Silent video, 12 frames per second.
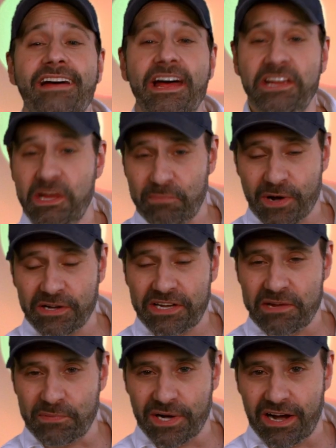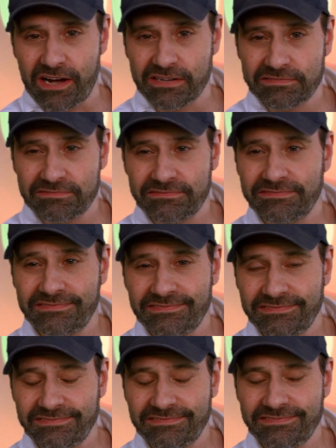and keep on keeping on.
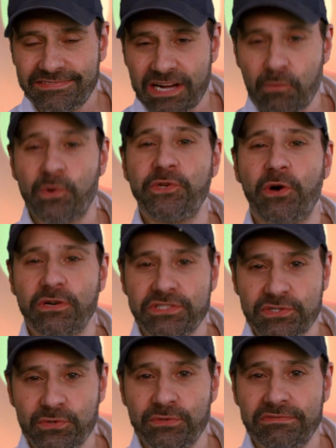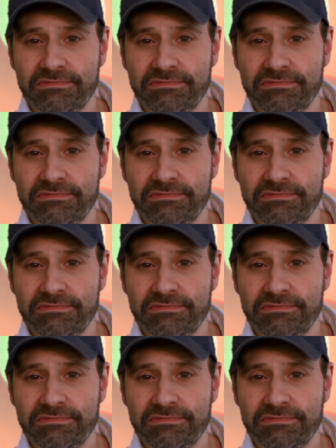And we'll talk soon.